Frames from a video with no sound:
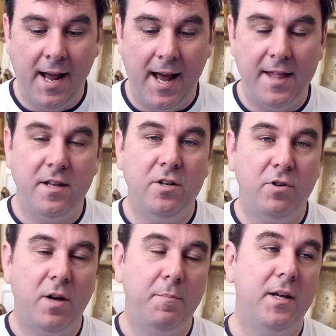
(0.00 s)
and then you
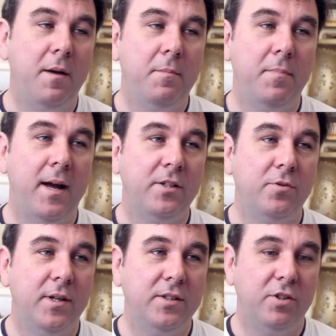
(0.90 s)
could be coming back
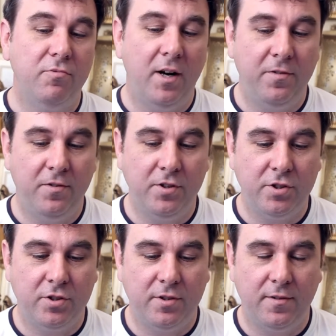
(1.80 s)
to it as a
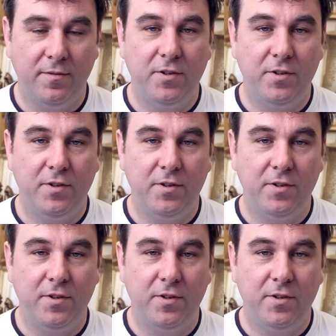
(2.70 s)
reference uh,